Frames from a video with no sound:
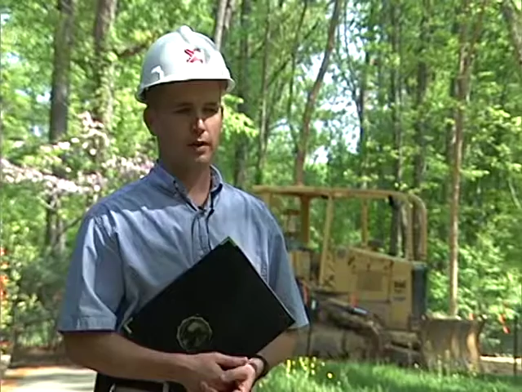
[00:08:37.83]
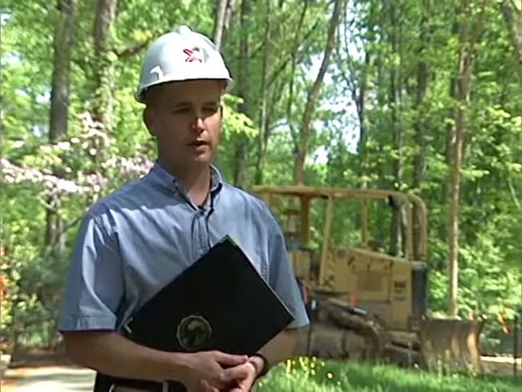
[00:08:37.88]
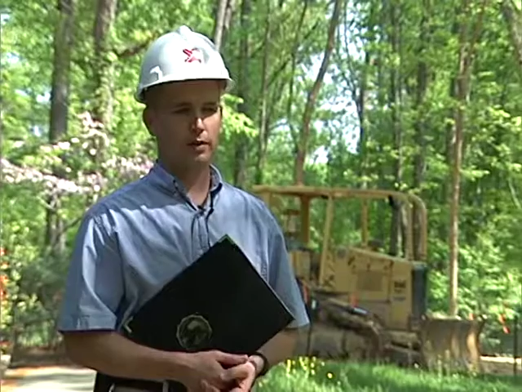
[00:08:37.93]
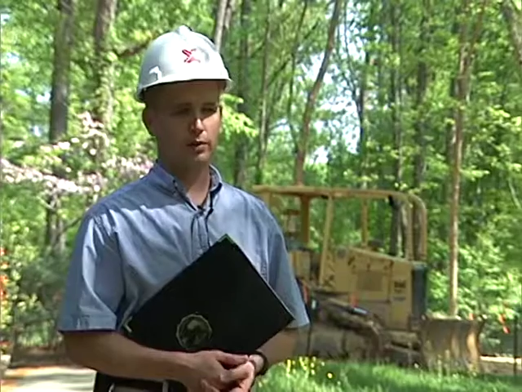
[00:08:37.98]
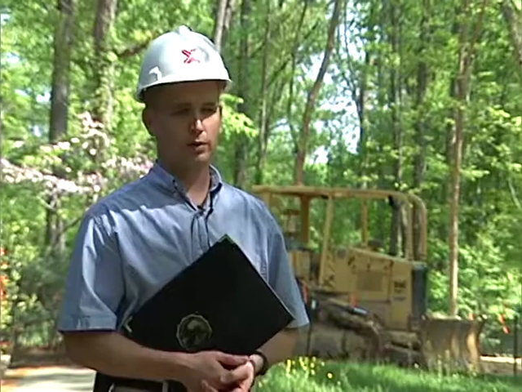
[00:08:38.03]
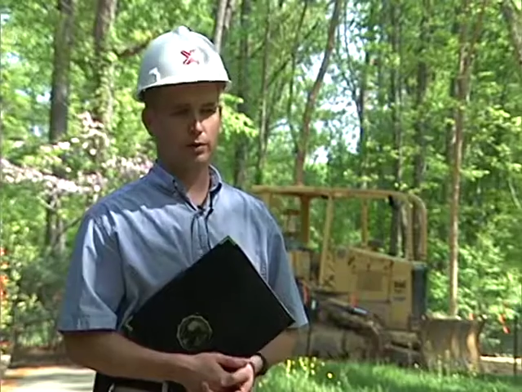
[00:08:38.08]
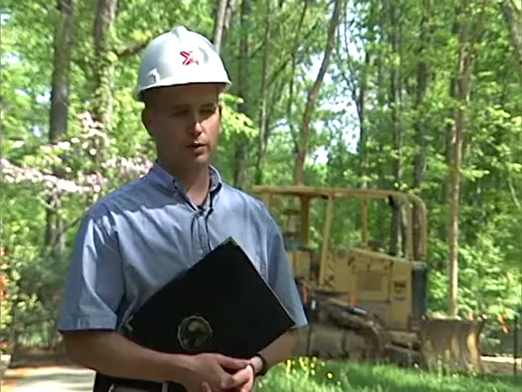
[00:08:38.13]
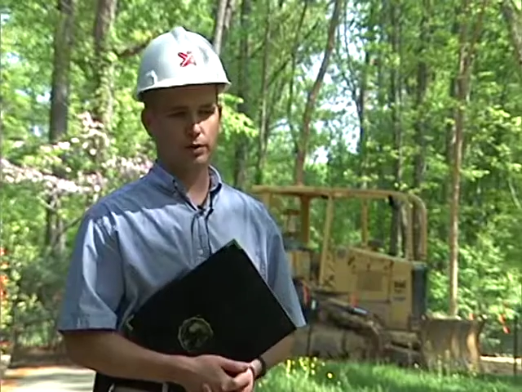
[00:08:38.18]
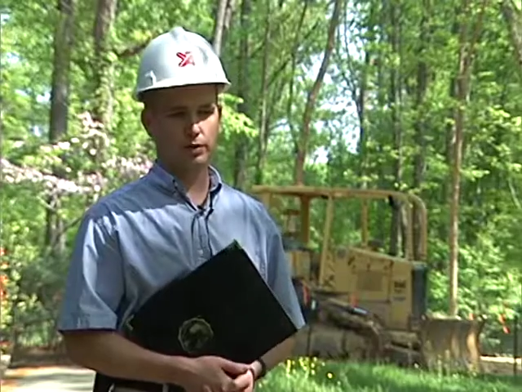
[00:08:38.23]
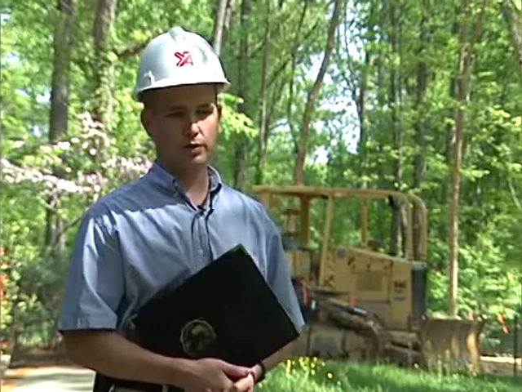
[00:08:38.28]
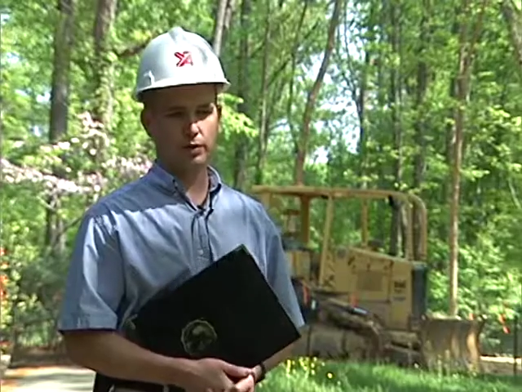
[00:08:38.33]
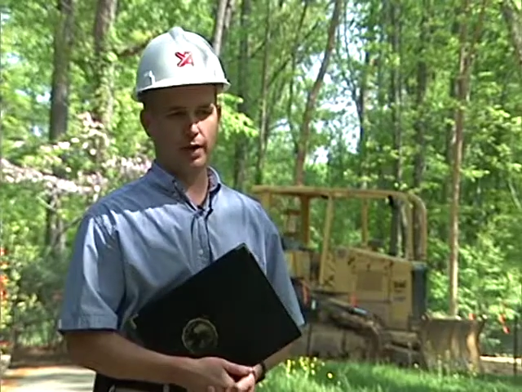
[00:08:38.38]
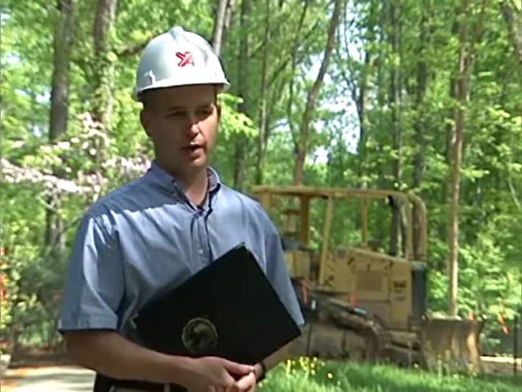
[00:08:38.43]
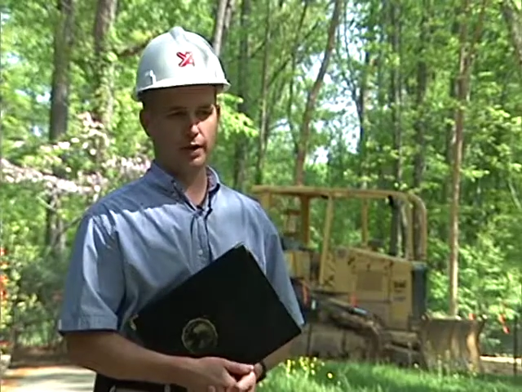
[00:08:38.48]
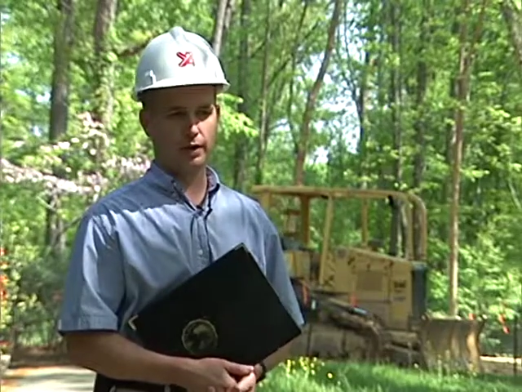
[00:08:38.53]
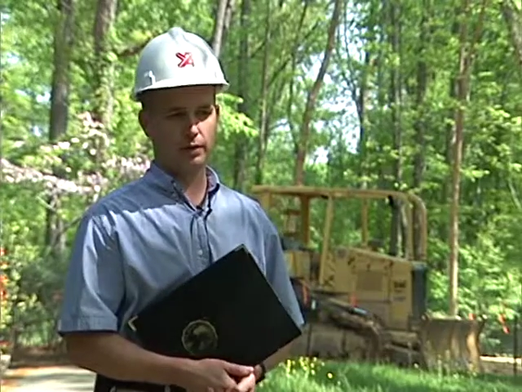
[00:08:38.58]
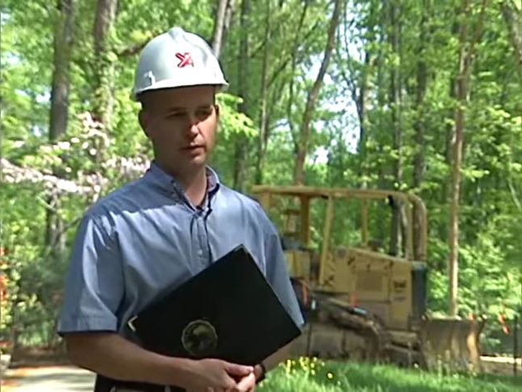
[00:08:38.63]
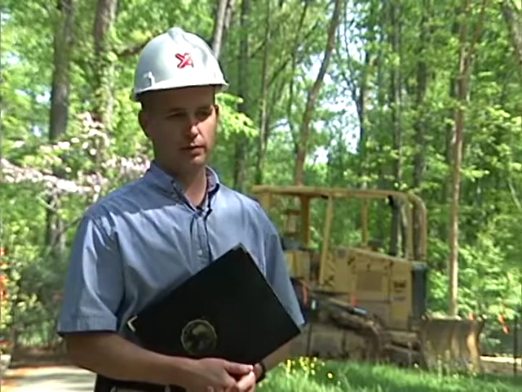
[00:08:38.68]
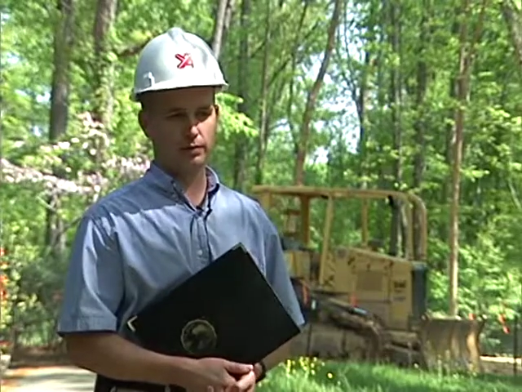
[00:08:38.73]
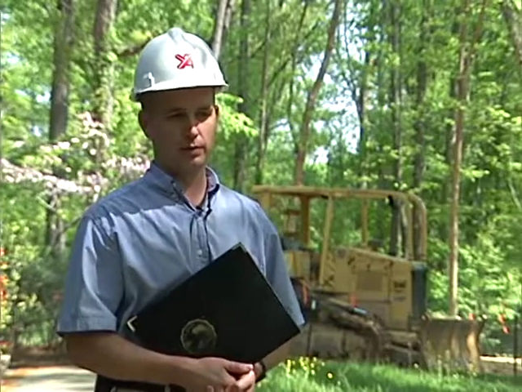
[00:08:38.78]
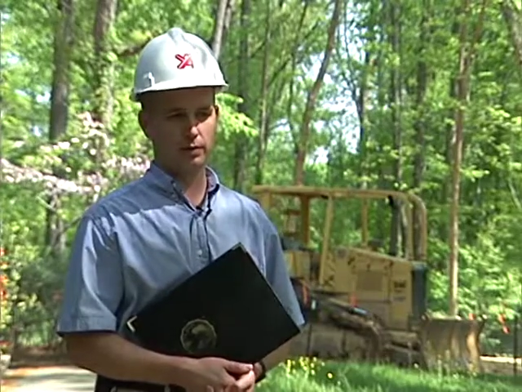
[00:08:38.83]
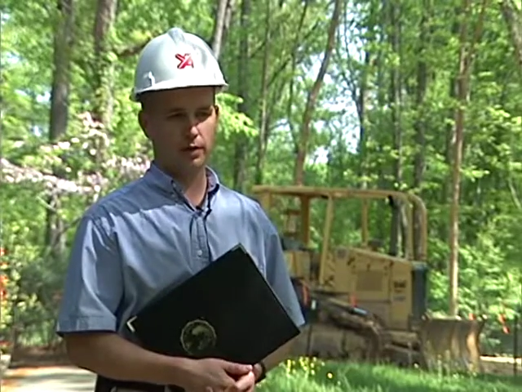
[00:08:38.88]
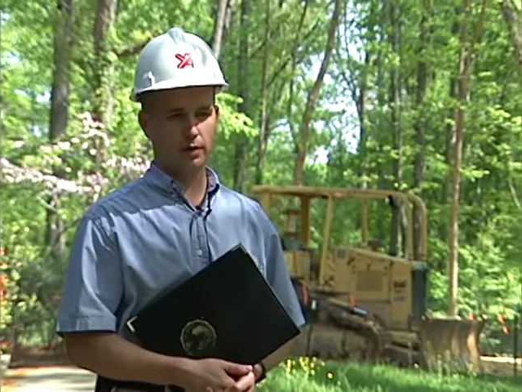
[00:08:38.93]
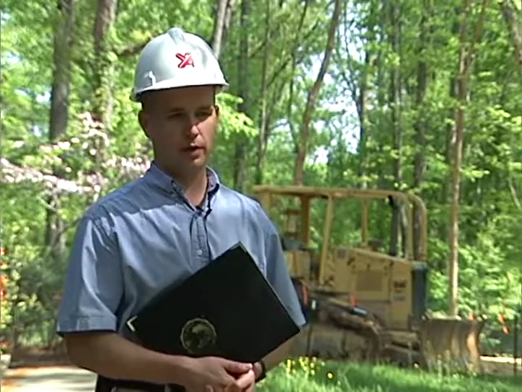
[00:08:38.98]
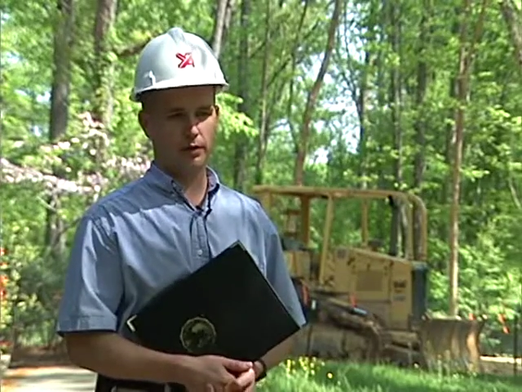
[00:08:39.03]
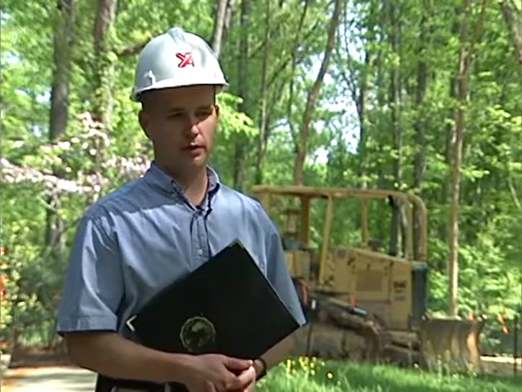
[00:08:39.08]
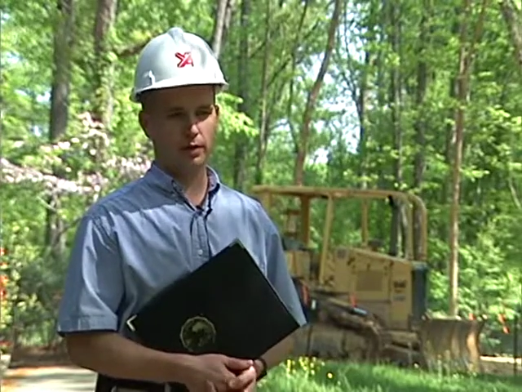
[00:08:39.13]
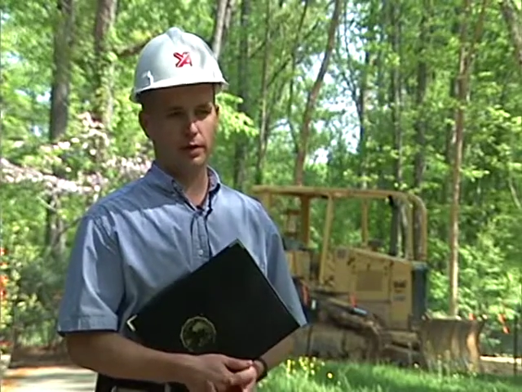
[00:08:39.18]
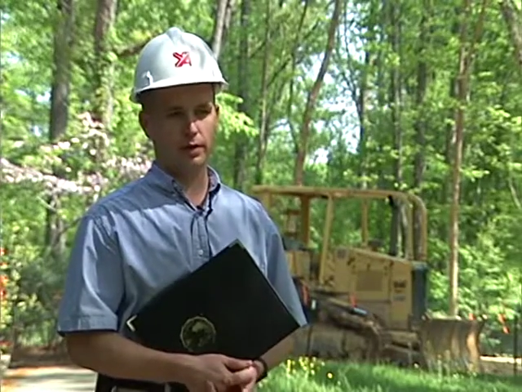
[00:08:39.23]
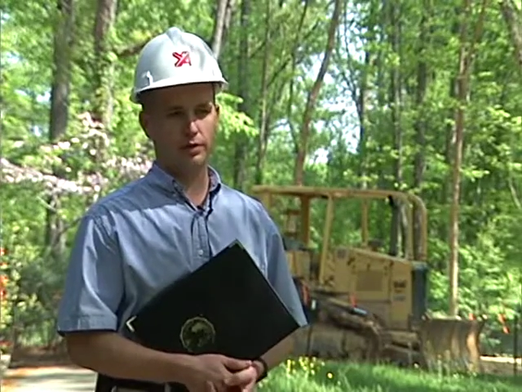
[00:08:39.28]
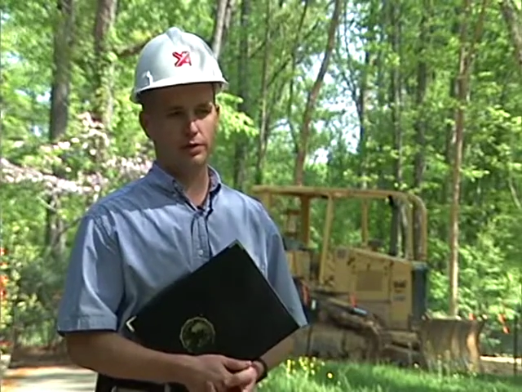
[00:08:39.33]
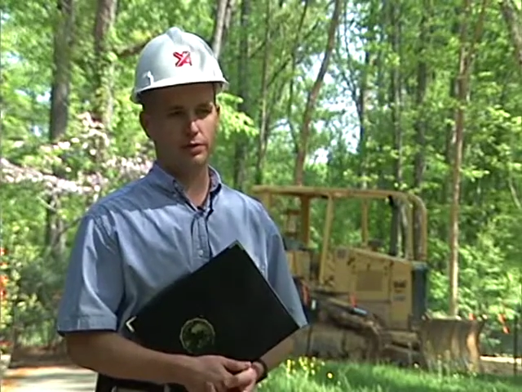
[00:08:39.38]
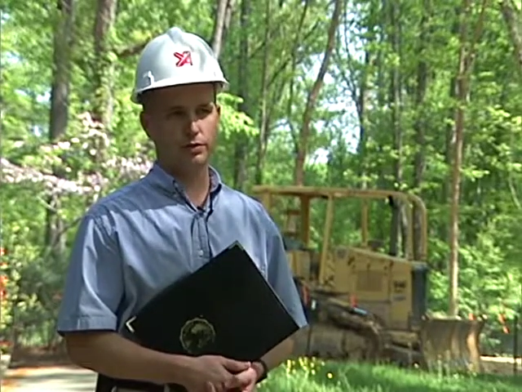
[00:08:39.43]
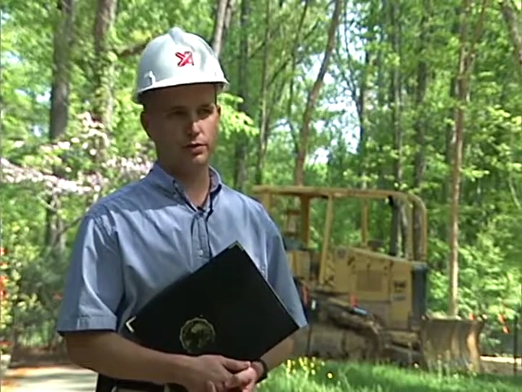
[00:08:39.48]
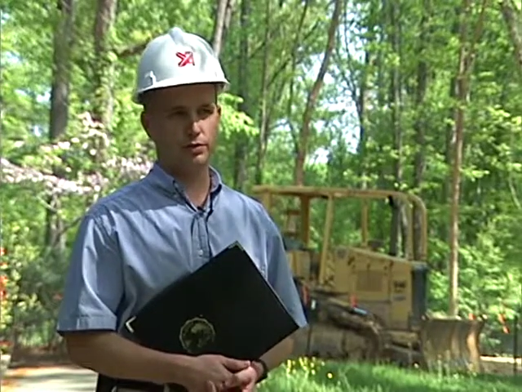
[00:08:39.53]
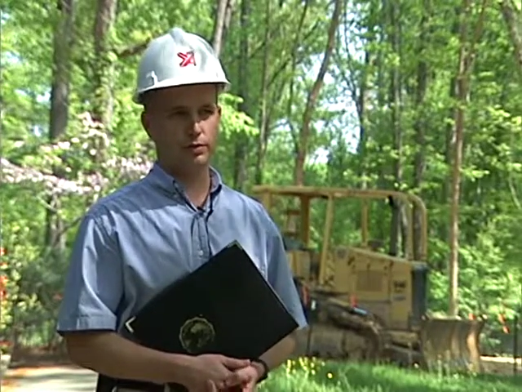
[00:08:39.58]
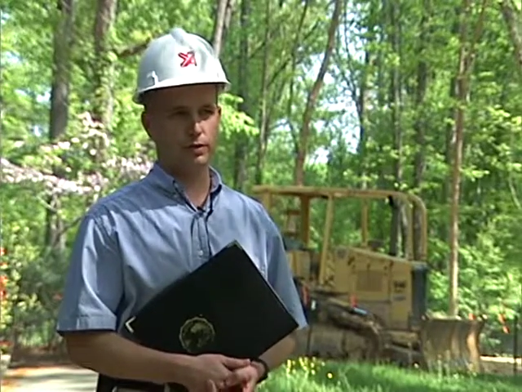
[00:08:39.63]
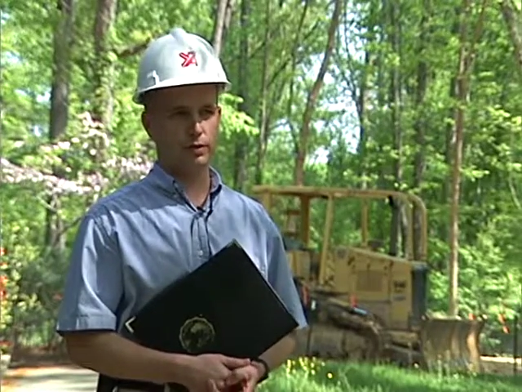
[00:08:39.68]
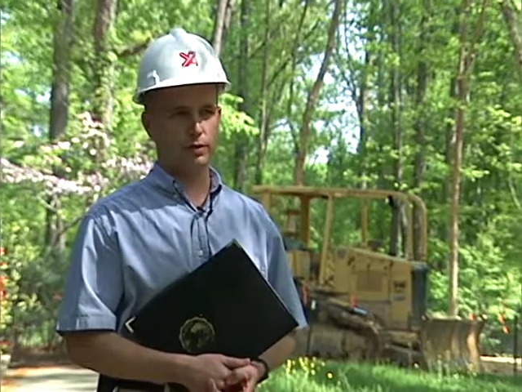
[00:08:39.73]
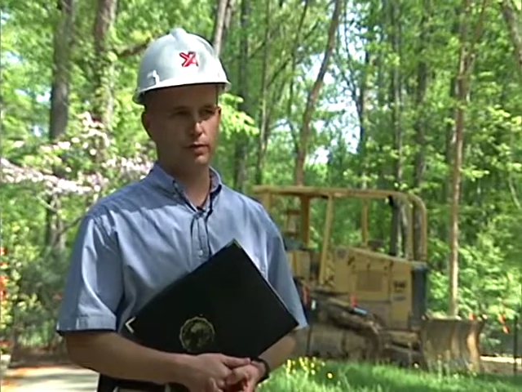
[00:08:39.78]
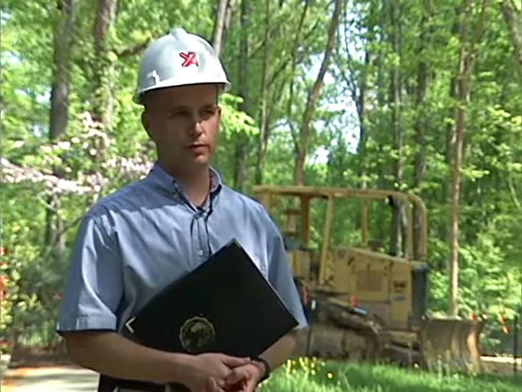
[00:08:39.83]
we do value our relationship